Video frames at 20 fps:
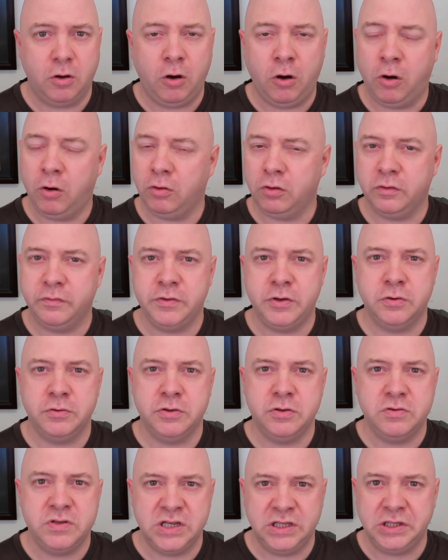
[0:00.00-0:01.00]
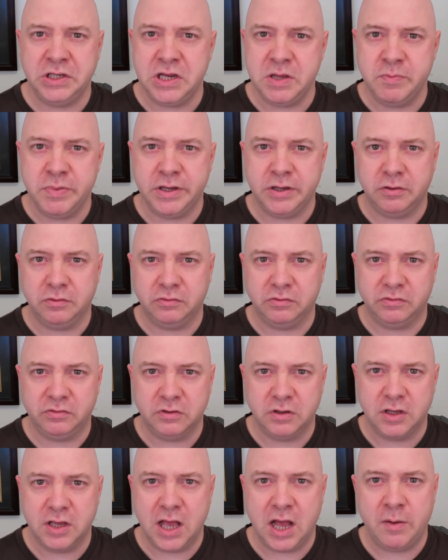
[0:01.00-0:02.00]
all of your utility
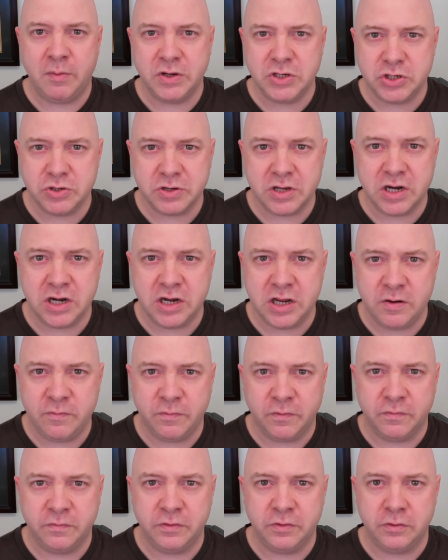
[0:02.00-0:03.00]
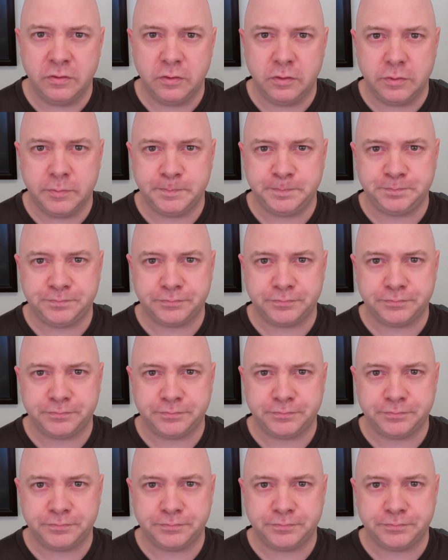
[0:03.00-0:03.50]
bills, how much you're going to need for food,